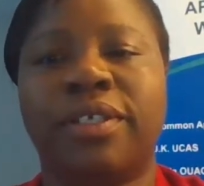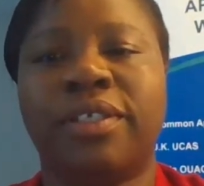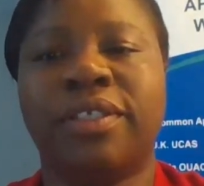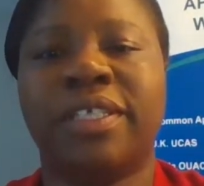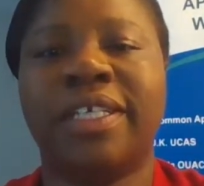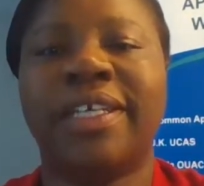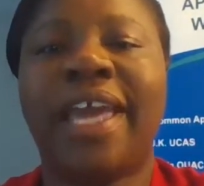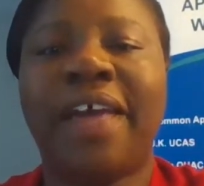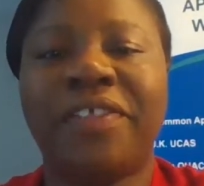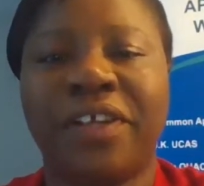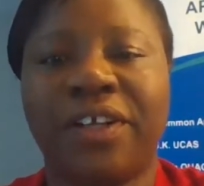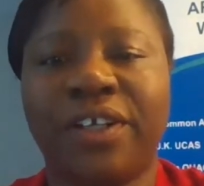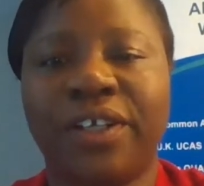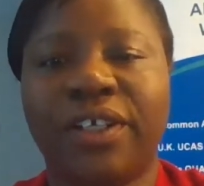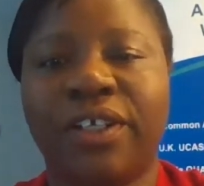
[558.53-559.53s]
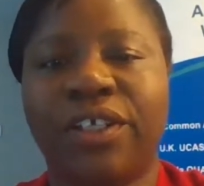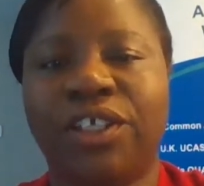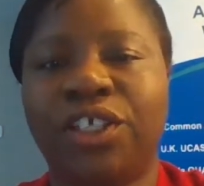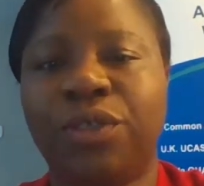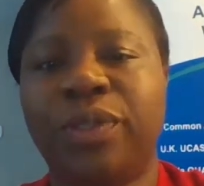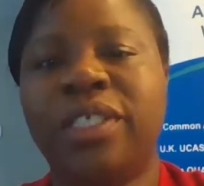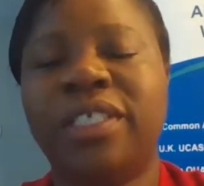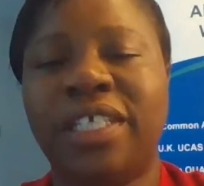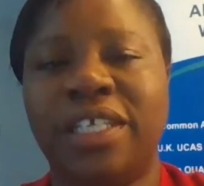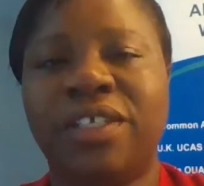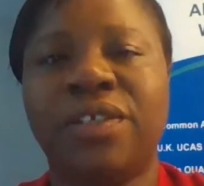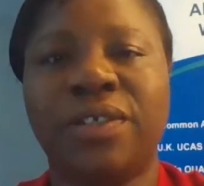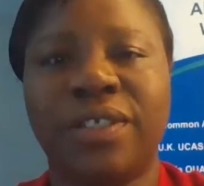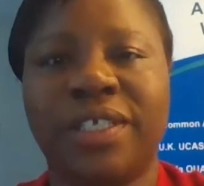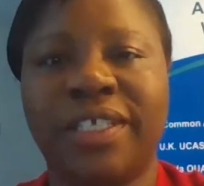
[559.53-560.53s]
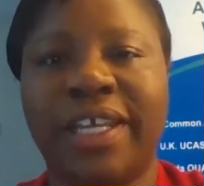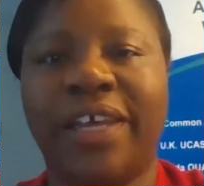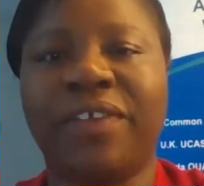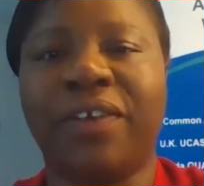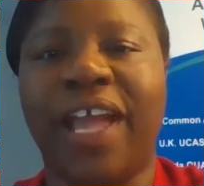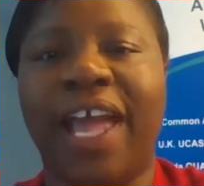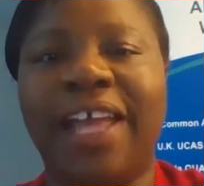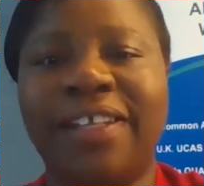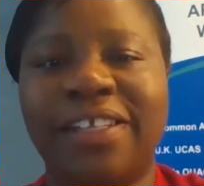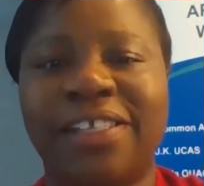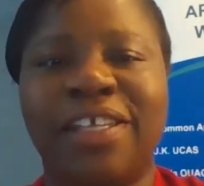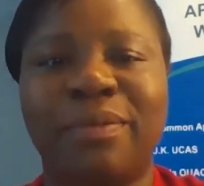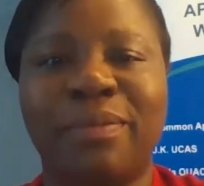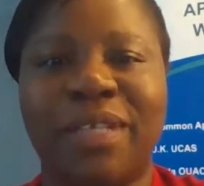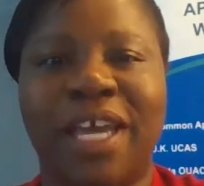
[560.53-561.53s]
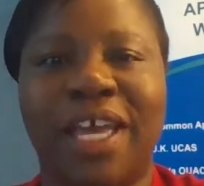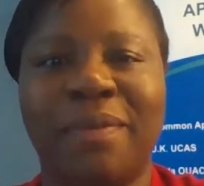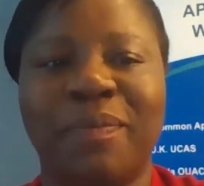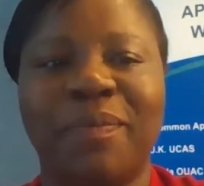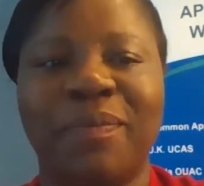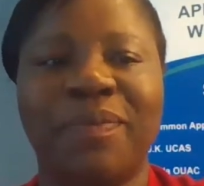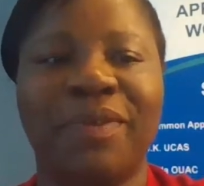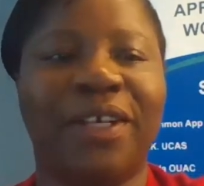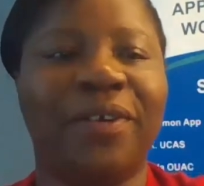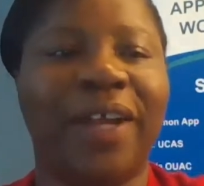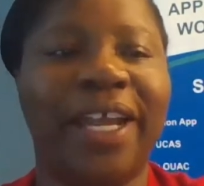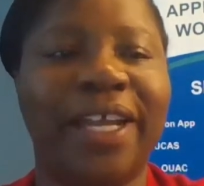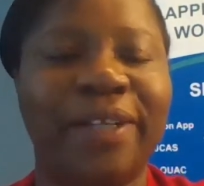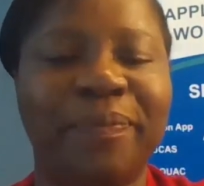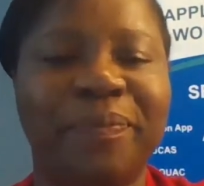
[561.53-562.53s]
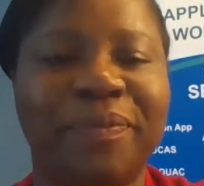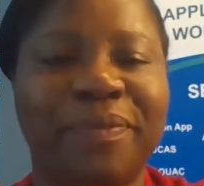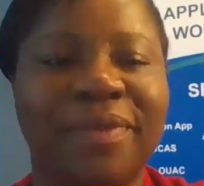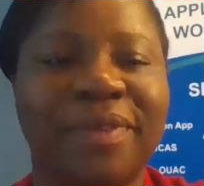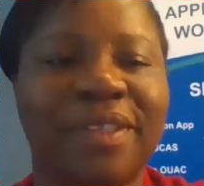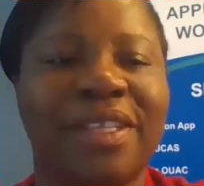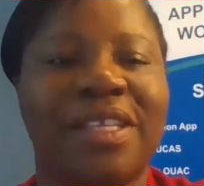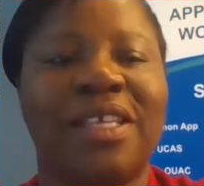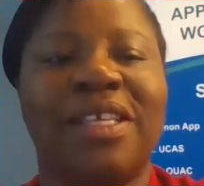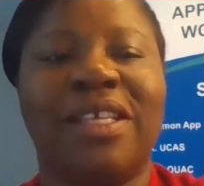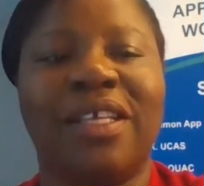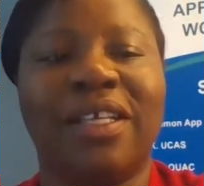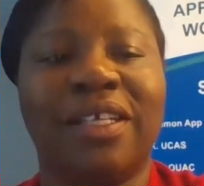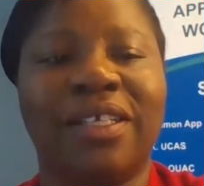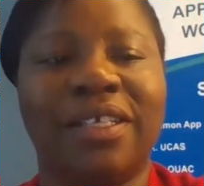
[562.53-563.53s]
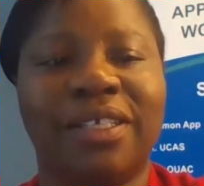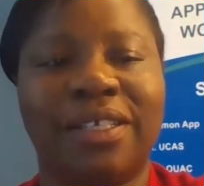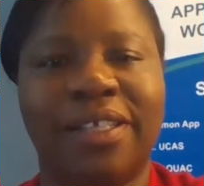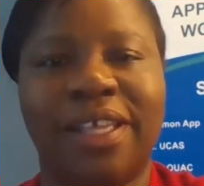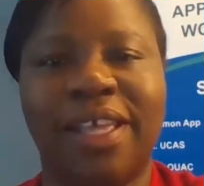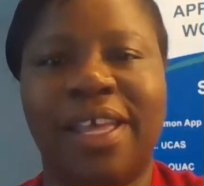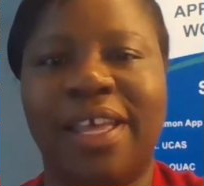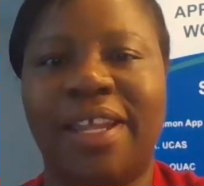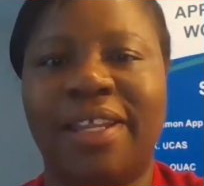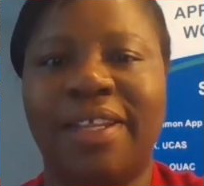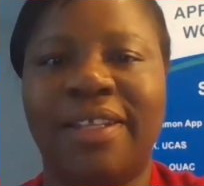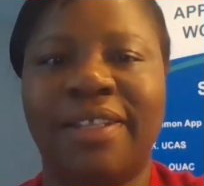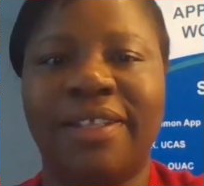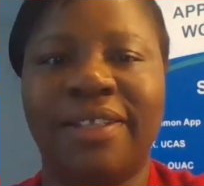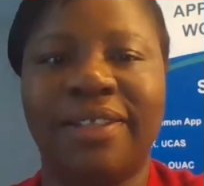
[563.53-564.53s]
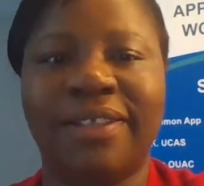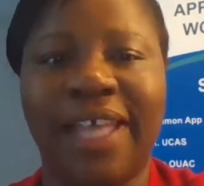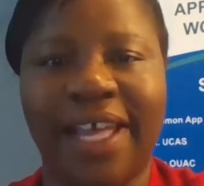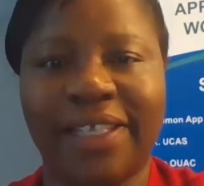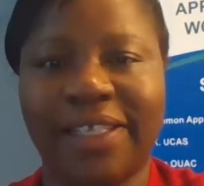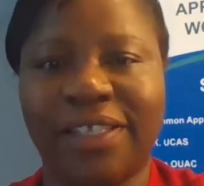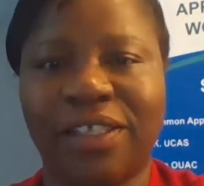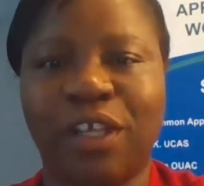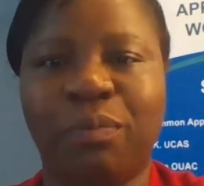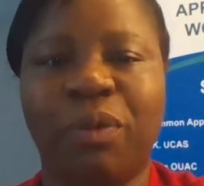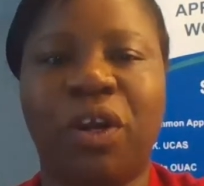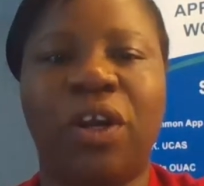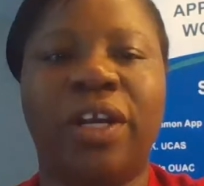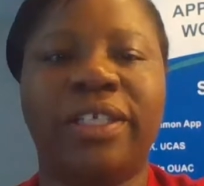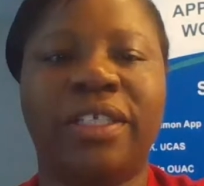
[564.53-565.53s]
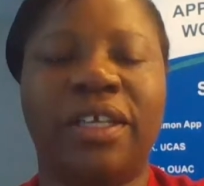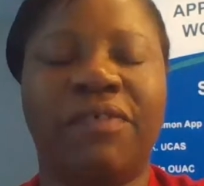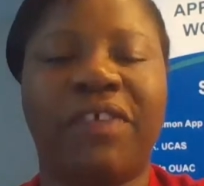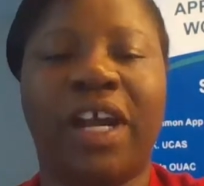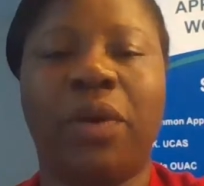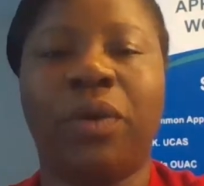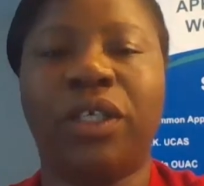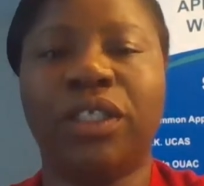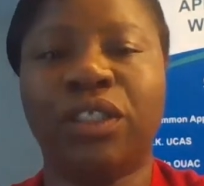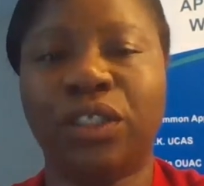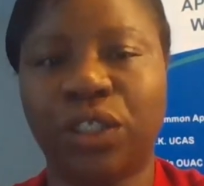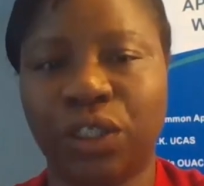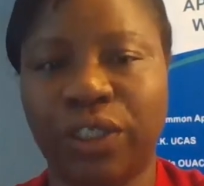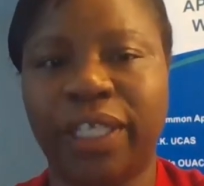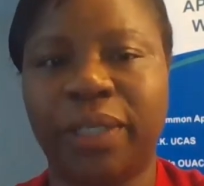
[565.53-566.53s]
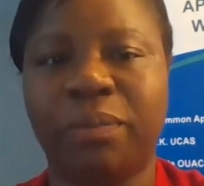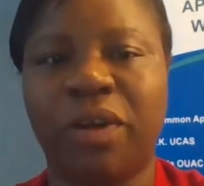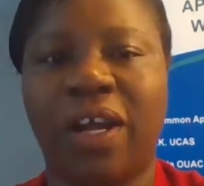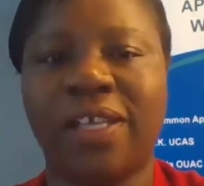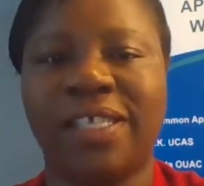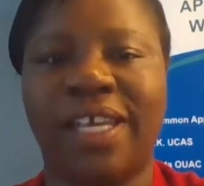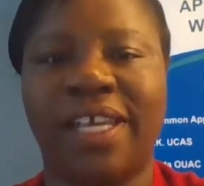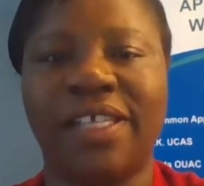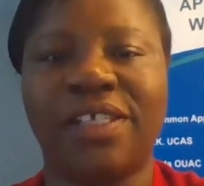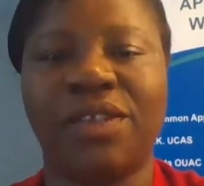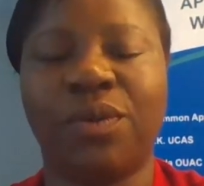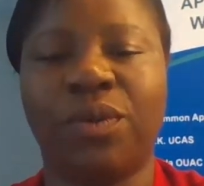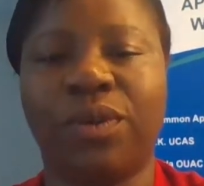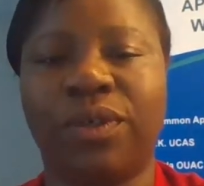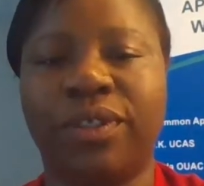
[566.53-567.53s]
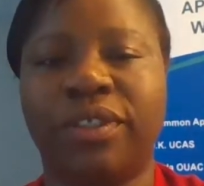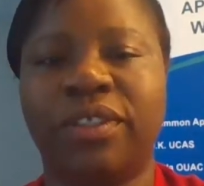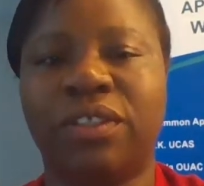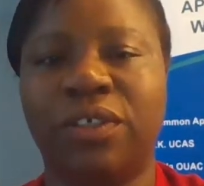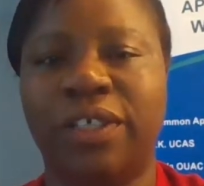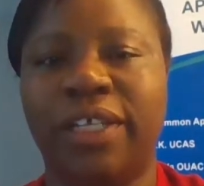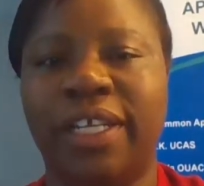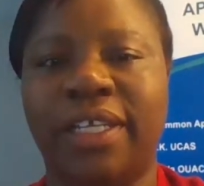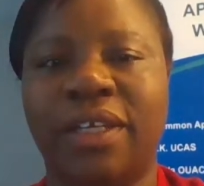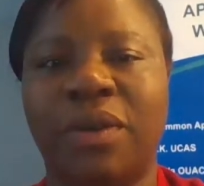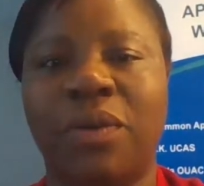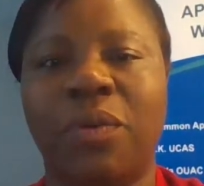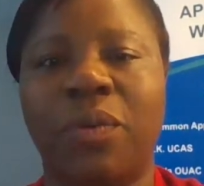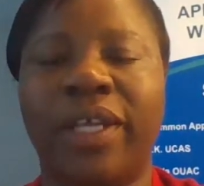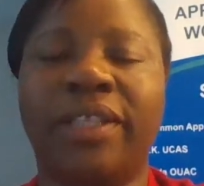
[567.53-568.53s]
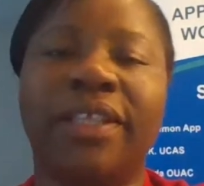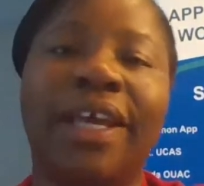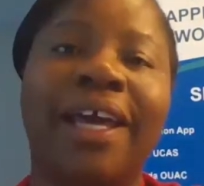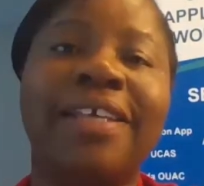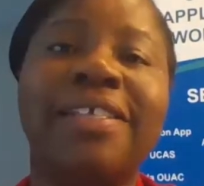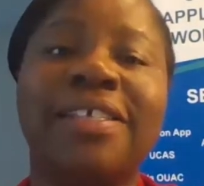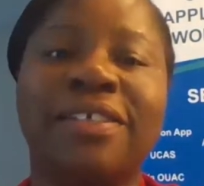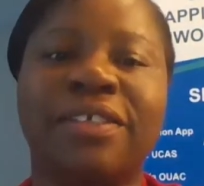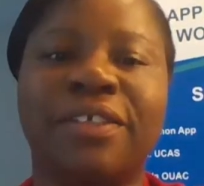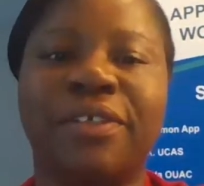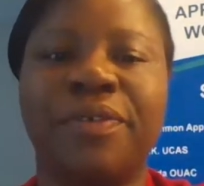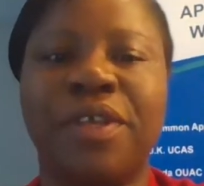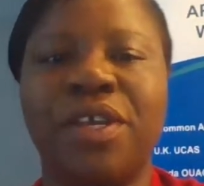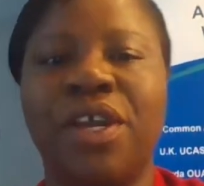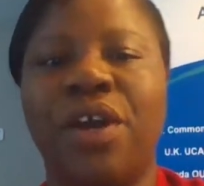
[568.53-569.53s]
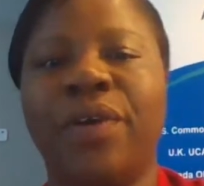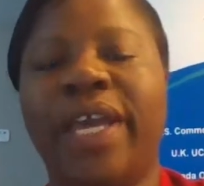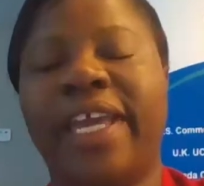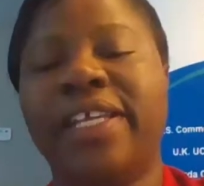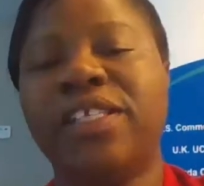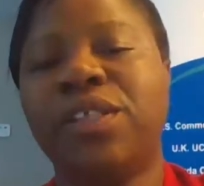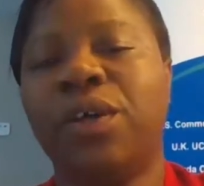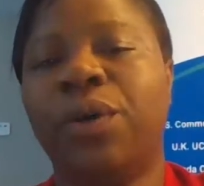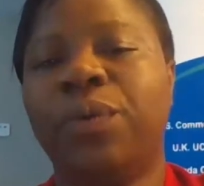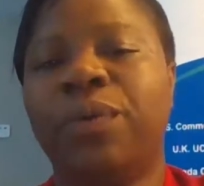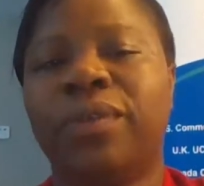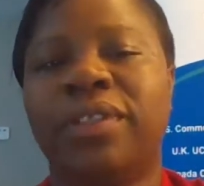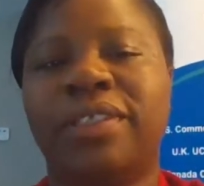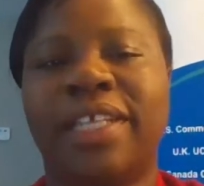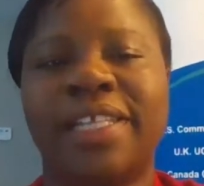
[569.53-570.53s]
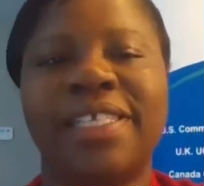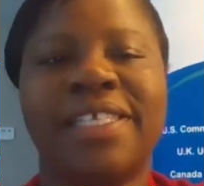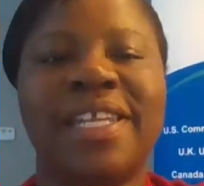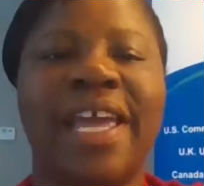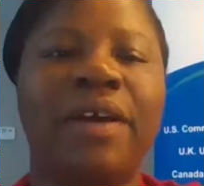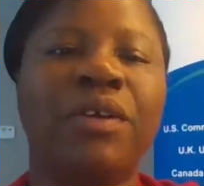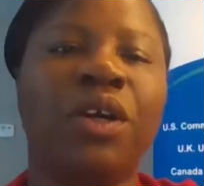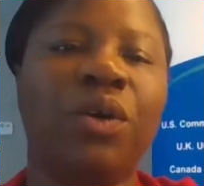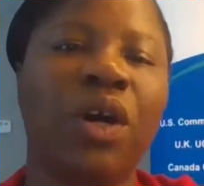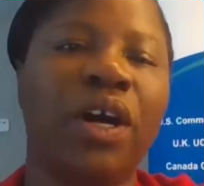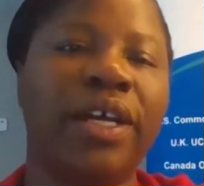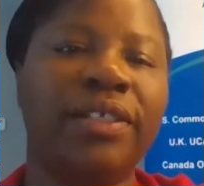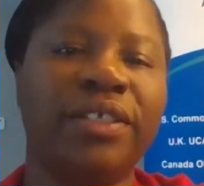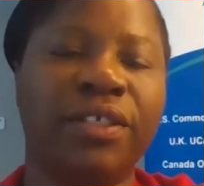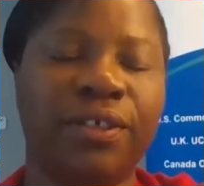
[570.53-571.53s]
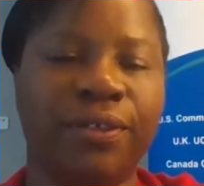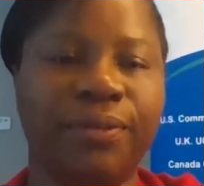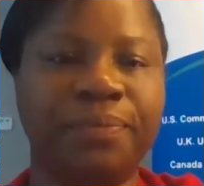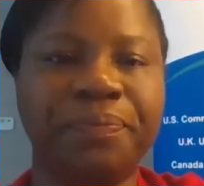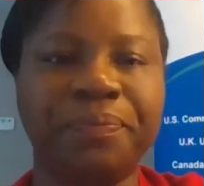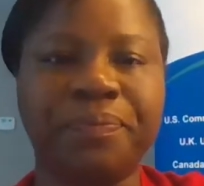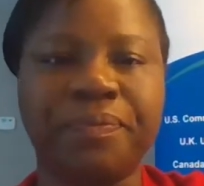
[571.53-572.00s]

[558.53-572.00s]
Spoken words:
together, you and the teacher together at the same time. All right. And that's a part of our learning process, or the learning with Isilda. Okay, so let's now go on to